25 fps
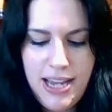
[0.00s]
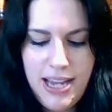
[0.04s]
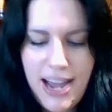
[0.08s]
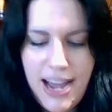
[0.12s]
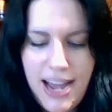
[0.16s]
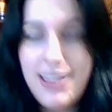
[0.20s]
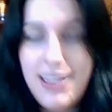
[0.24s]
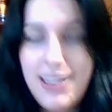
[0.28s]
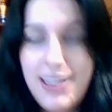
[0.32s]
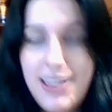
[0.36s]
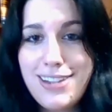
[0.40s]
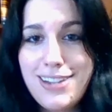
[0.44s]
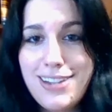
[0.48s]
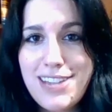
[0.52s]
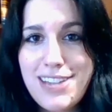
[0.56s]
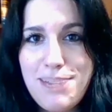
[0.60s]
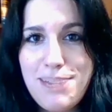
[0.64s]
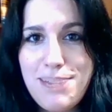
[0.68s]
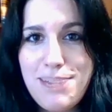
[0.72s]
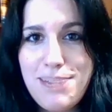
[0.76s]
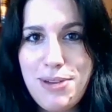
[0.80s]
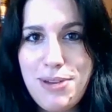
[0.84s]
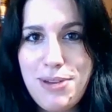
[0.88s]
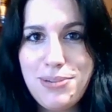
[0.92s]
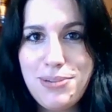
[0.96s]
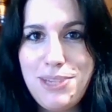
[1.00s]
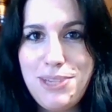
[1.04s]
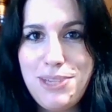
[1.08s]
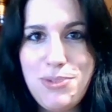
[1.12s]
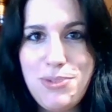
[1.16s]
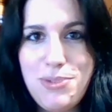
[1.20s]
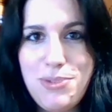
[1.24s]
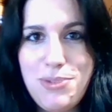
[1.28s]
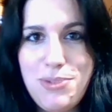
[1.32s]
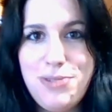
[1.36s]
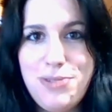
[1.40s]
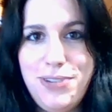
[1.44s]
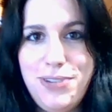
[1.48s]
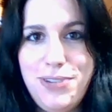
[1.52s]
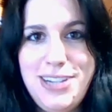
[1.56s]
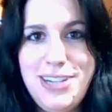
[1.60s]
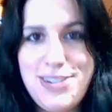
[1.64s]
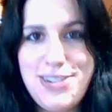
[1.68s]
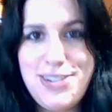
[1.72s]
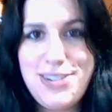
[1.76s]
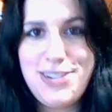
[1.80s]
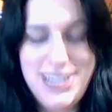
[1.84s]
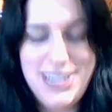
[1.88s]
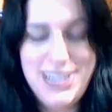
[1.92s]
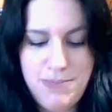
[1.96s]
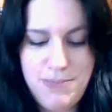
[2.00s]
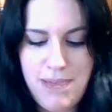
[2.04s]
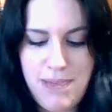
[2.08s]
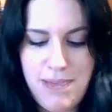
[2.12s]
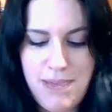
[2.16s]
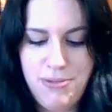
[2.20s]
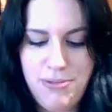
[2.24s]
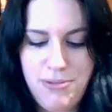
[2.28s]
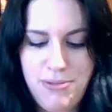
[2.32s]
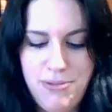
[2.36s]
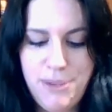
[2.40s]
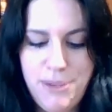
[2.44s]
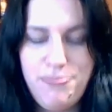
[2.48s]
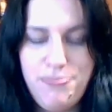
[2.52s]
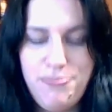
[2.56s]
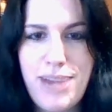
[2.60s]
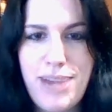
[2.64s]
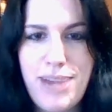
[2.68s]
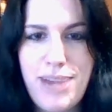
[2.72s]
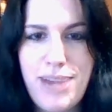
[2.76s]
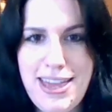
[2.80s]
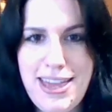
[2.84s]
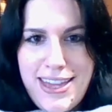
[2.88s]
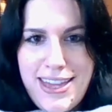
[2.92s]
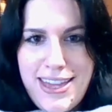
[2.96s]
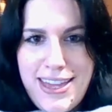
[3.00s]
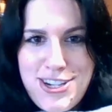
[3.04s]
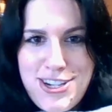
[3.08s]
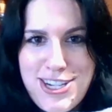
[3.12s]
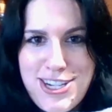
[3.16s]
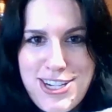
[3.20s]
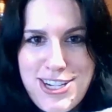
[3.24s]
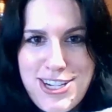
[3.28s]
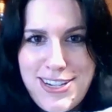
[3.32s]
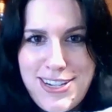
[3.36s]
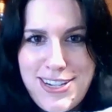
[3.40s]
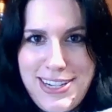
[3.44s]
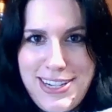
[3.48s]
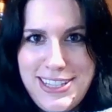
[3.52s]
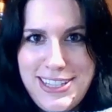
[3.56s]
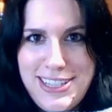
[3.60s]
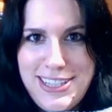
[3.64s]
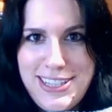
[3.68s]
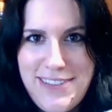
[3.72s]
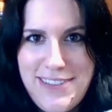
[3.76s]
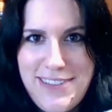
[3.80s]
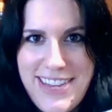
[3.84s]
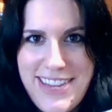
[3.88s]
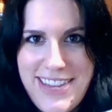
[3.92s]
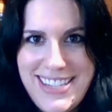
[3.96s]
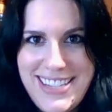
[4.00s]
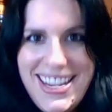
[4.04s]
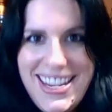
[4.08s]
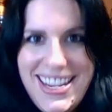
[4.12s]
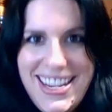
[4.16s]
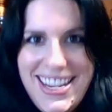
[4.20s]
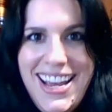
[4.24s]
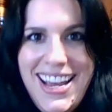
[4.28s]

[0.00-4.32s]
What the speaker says: I think it's going to be a really beautiful, interesting baby room, but I think she's going to love this.